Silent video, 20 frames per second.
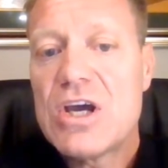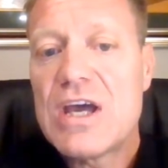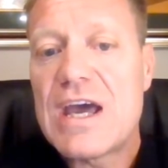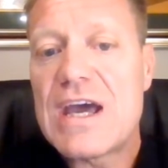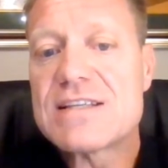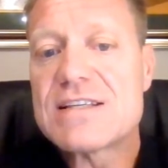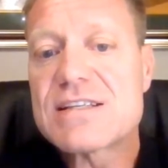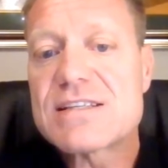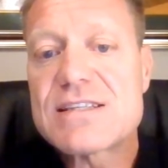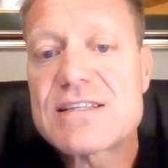
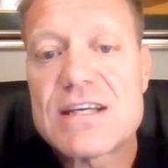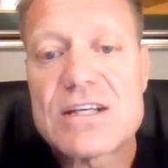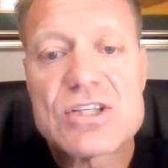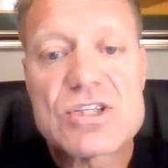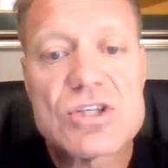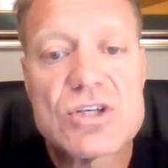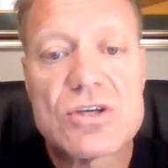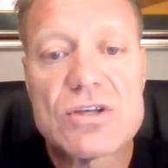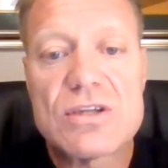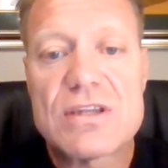As I said
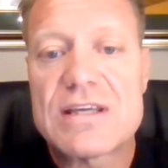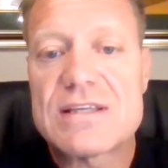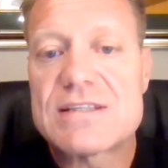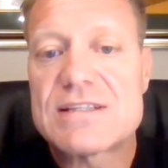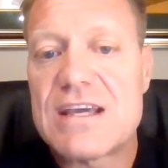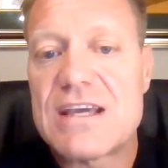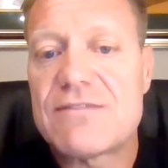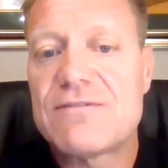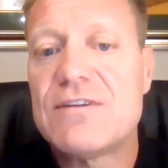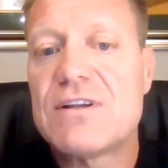to you, there's
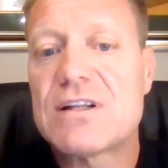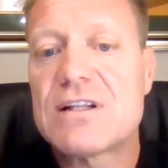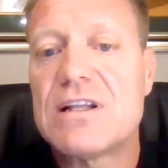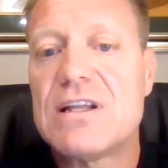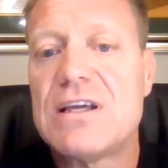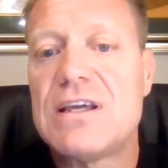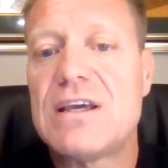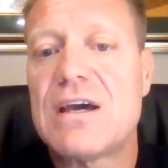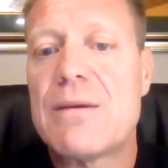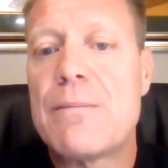
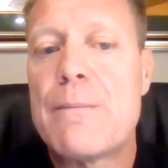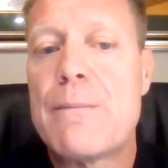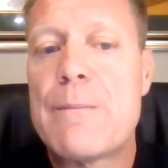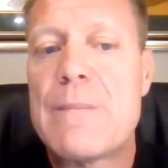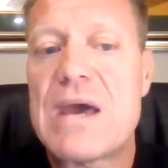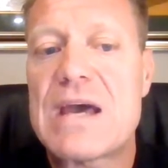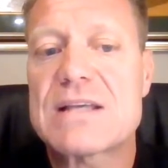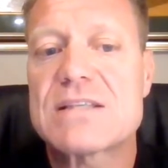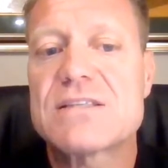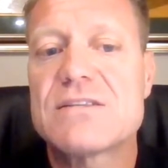definitely a
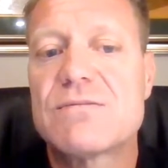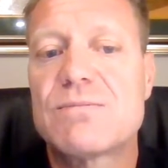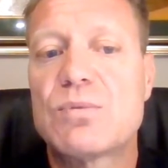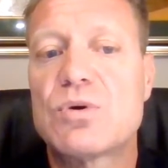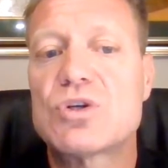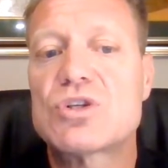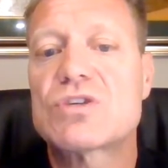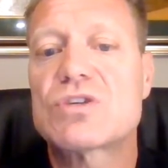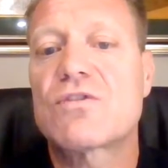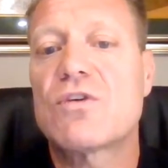massive
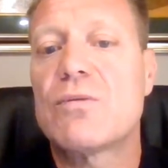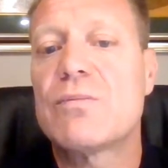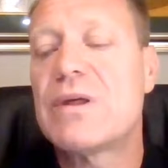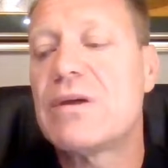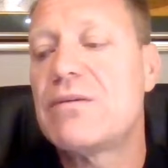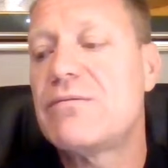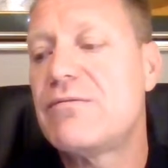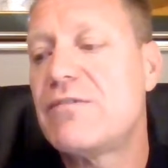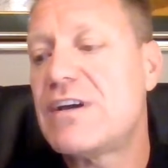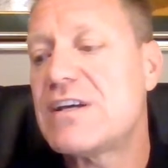push from the
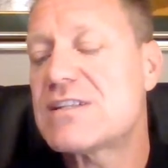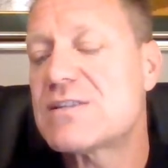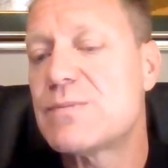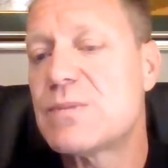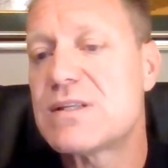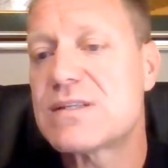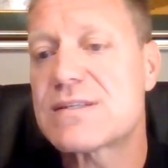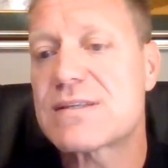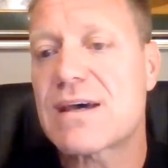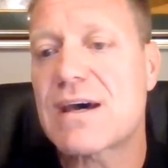
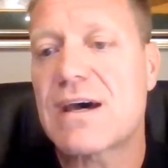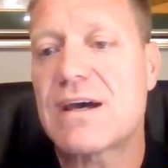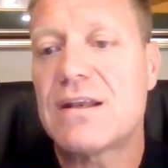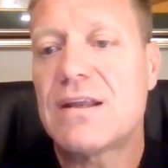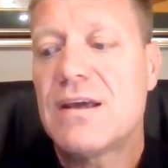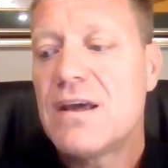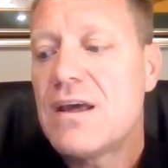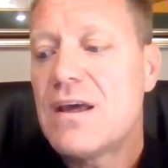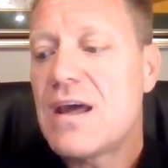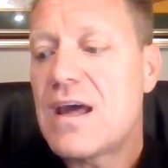investment
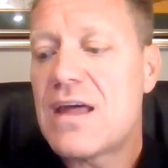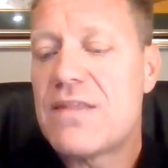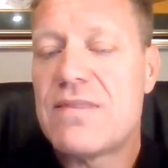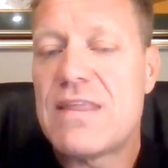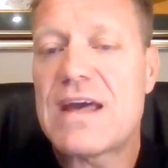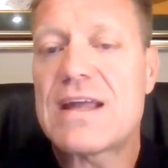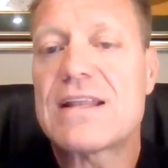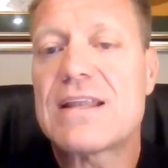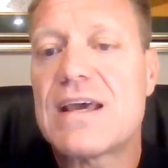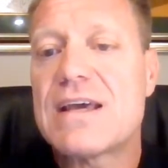side, and
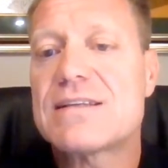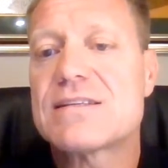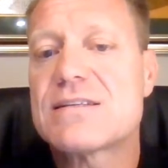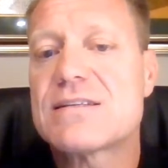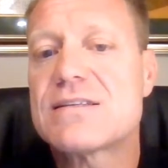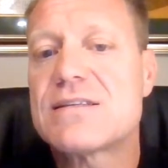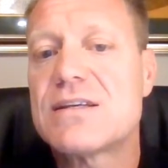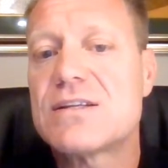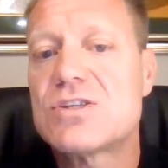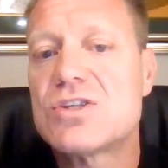that, as I
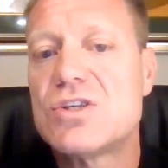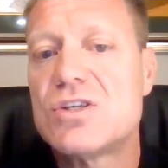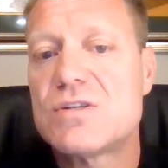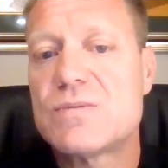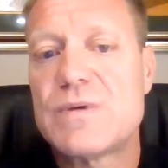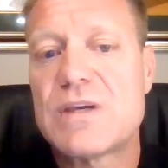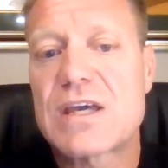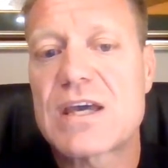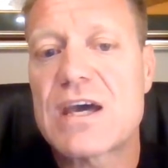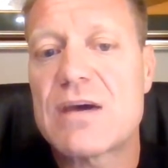said to you, has
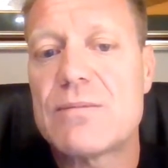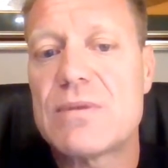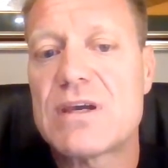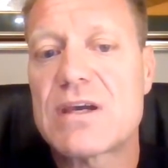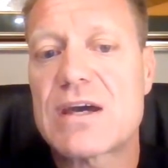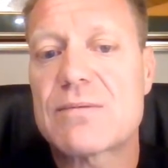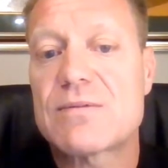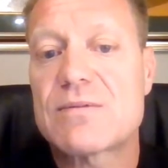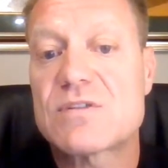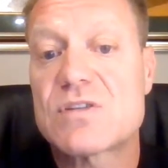been
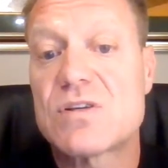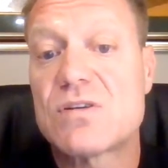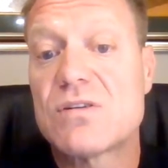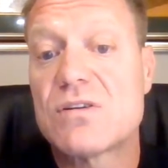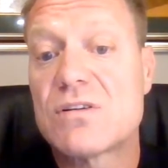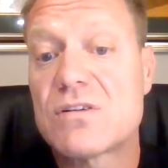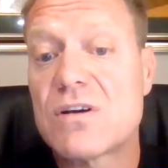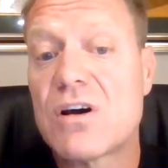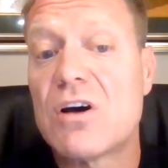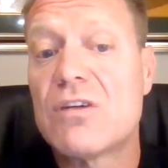coming up
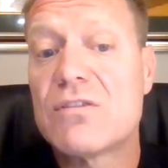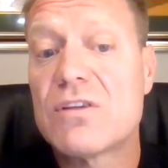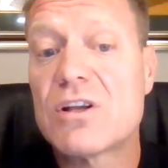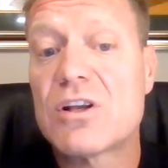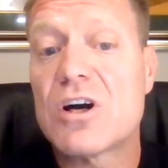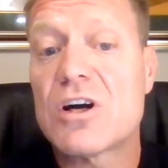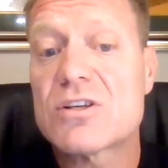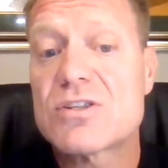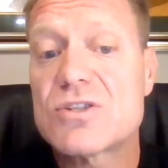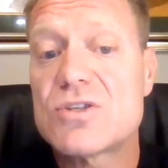to over the
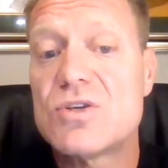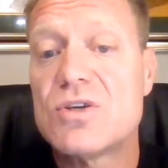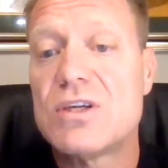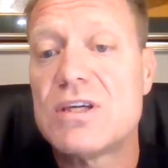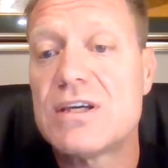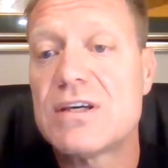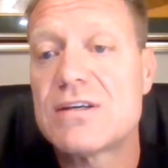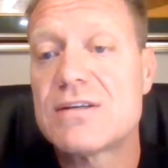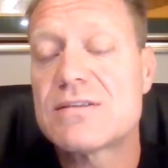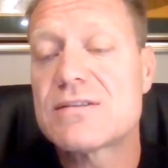last 2
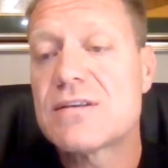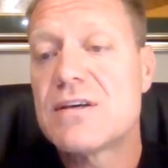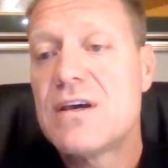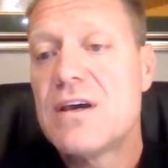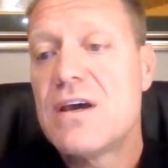years.